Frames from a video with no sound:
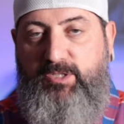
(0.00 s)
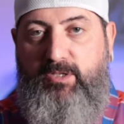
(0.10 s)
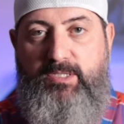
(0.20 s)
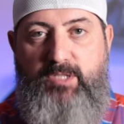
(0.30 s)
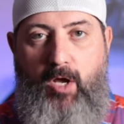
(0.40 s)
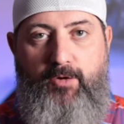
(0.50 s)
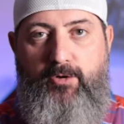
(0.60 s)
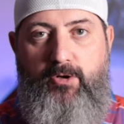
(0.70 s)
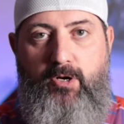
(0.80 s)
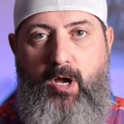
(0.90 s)
series
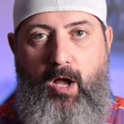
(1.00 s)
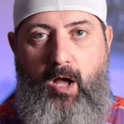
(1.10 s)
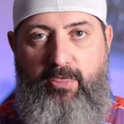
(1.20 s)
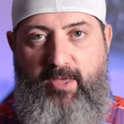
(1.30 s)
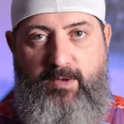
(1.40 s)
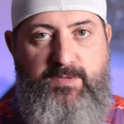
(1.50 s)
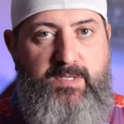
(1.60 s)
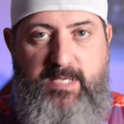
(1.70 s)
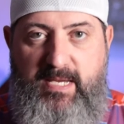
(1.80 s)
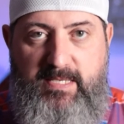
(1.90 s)
under 1,000
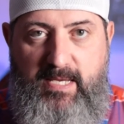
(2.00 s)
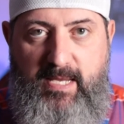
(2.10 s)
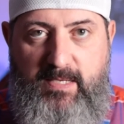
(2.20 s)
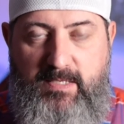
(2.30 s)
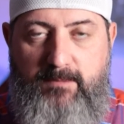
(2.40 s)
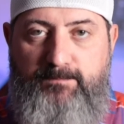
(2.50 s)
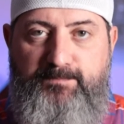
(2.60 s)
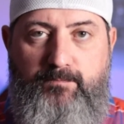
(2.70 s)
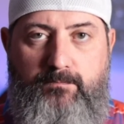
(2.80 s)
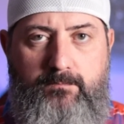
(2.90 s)
cc's.
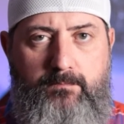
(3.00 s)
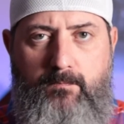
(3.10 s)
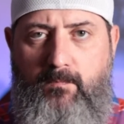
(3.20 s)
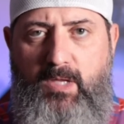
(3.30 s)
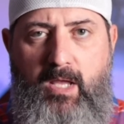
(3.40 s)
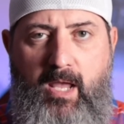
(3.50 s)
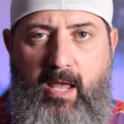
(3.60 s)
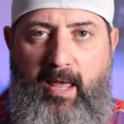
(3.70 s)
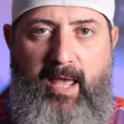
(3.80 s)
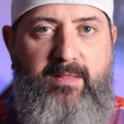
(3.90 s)

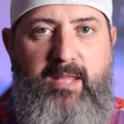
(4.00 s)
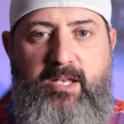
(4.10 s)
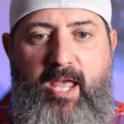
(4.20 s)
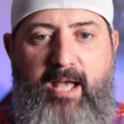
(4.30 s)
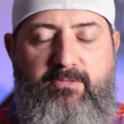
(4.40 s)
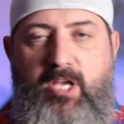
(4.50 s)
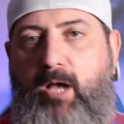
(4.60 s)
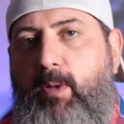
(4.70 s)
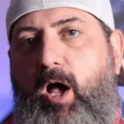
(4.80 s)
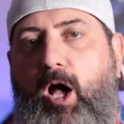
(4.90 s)
And then you have
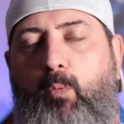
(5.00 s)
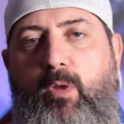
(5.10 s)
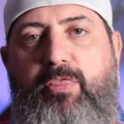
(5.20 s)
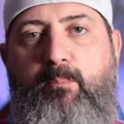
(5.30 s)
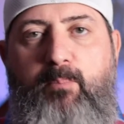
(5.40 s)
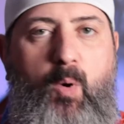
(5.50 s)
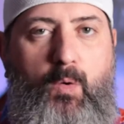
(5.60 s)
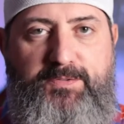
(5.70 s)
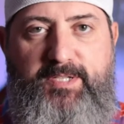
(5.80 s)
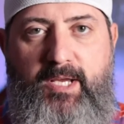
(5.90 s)
Yamaha with the
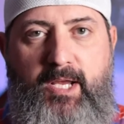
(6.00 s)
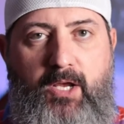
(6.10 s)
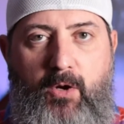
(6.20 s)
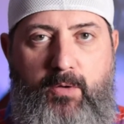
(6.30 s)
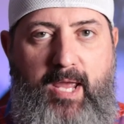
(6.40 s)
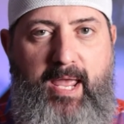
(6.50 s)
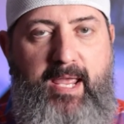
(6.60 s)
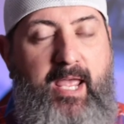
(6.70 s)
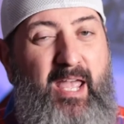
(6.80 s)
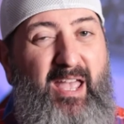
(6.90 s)
Bolt,
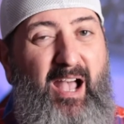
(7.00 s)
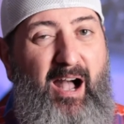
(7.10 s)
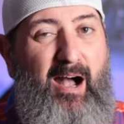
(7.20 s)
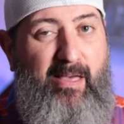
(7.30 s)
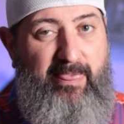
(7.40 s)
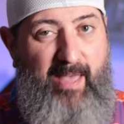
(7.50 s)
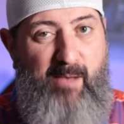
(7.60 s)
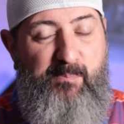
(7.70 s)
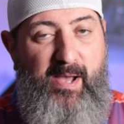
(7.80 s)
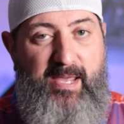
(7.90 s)
okay?
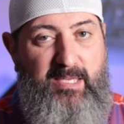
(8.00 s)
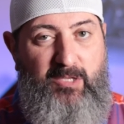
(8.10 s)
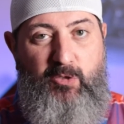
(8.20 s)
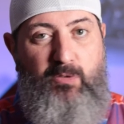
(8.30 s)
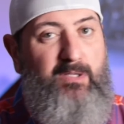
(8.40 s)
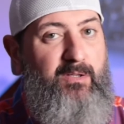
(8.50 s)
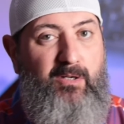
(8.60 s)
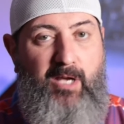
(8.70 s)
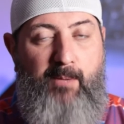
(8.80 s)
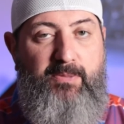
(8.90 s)
That bike, you can
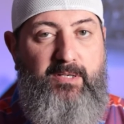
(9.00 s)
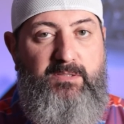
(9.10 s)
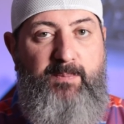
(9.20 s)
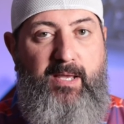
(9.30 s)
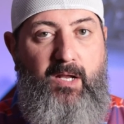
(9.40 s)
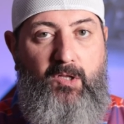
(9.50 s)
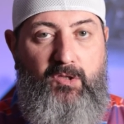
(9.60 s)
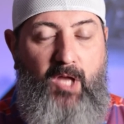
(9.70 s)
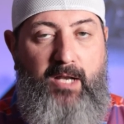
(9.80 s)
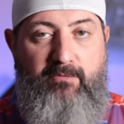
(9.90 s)
look up. There's been a
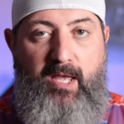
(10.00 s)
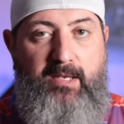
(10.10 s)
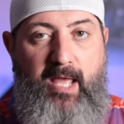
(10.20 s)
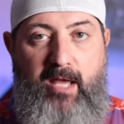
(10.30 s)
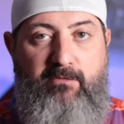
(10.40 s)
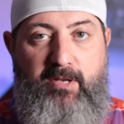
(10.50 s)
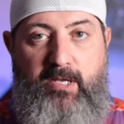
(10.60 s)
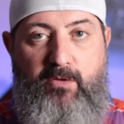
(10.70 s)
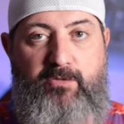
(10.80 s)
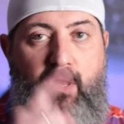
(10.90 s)
lot of head-to-head
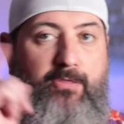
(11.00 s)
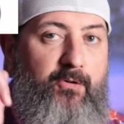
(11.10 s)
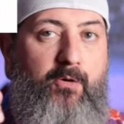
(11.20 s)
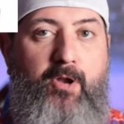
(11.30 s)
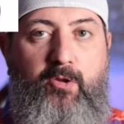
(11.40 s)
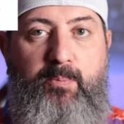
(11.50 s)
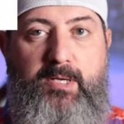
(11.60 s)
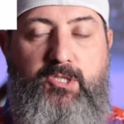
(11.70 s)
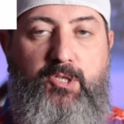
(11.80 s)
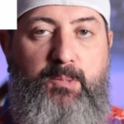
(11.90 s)
videos, and I'll throw another
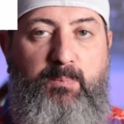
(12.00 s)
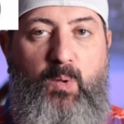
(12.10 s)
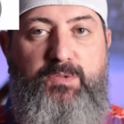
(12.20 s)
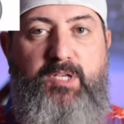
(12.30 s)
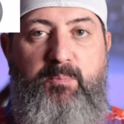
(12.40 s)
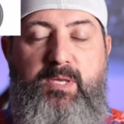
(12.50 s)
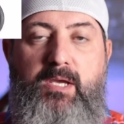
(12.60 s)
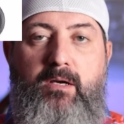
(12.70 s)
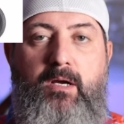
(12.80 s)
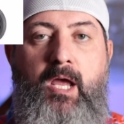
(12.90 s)
picture of the Bolt up
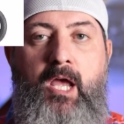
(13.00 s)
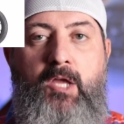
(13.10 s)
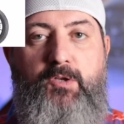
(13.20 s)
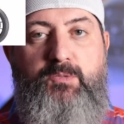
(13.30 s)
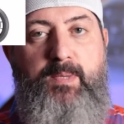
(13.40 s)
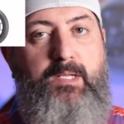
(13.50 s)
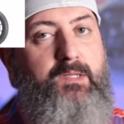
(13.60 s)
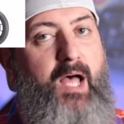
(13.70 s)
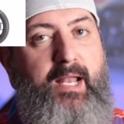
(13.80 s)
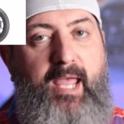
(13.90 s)
here. There's been a
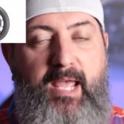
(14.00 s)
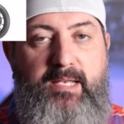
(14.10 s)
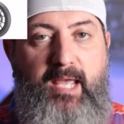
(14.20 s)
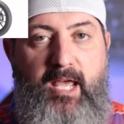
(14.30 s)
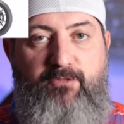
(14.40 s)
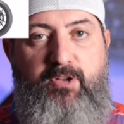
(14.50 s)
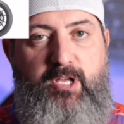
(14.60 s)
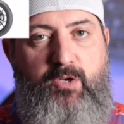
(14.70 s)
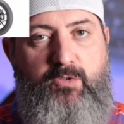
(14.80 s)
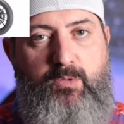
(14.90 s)
lot of head-to-head
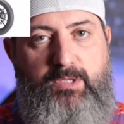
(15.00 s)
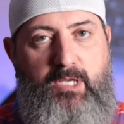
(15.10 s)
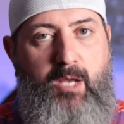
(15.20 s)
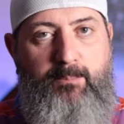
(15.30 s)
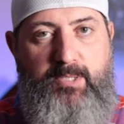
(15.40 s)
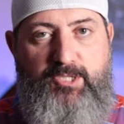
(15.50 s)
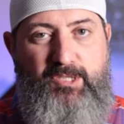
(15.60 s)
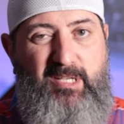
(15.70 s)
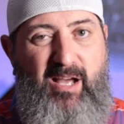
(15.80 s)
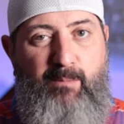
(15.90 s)
videos with the
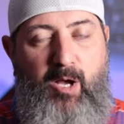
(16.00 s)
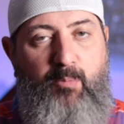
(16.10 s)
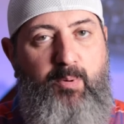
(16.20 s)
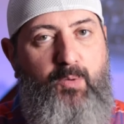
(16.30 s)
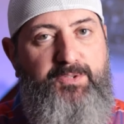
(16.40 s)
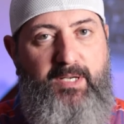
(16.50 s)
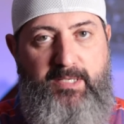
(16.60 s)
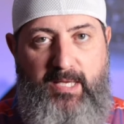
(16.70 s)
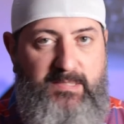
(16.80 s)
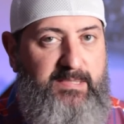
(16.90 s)
pitching the Yamaha Bolt
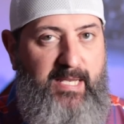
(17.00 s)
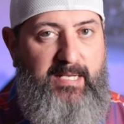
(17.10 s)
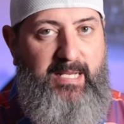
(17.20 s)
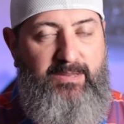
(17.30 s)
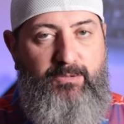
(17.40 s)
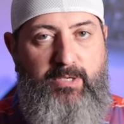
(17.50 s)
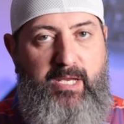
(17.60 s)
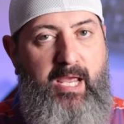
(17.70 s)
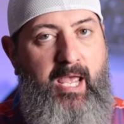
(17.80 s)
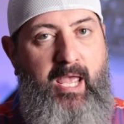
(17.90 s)
against the
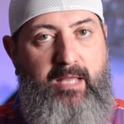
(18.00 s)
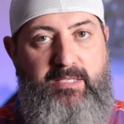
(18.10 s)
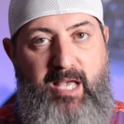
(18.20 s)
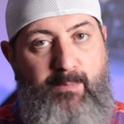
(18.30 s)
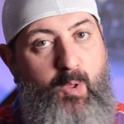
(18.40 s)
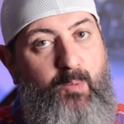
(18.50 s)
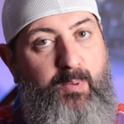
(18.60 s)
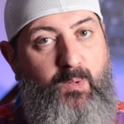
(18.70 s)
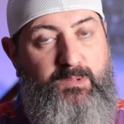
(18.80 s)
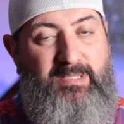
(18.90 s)
883, and the Yamaha
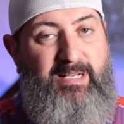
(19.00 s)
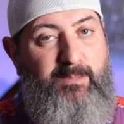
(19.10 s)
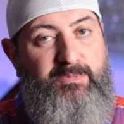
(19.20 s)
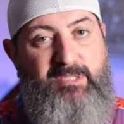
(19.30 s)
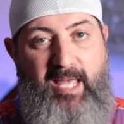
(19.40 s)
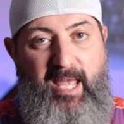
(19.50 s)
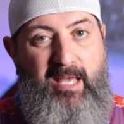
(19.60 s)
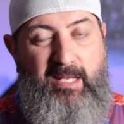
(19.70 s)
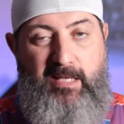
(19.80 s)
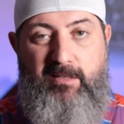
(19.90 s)
Bolt comes
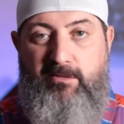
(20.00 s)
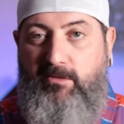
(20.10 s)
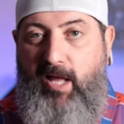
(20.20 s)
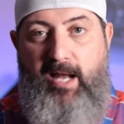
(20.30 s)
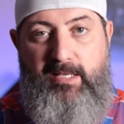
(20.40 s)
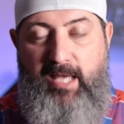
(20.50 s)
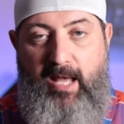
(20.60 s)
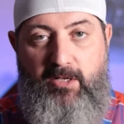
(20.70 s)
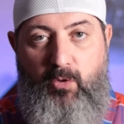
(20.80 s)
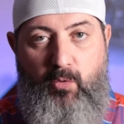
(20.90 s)
ahead in a lot of
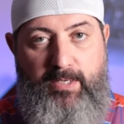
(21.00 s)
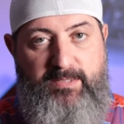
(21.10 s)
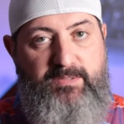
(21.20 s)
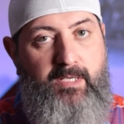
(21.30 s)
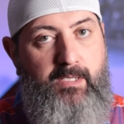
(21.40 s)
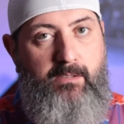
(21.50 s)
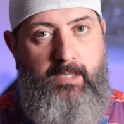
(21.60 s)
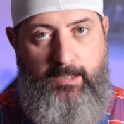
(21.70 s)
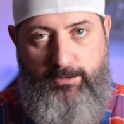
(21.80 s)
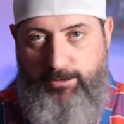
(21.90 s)
categories,
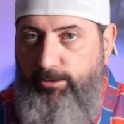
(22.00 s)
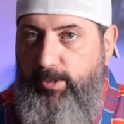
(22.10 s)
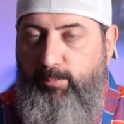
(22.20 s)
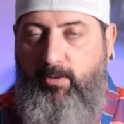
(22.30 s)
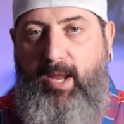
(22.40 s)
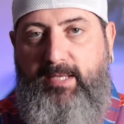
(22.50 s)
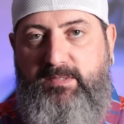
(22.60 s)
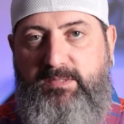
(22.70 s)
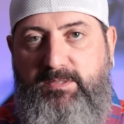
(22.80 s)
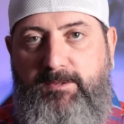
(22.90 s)
including
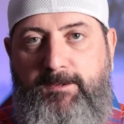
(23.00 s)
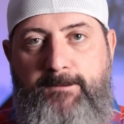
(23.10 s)
price.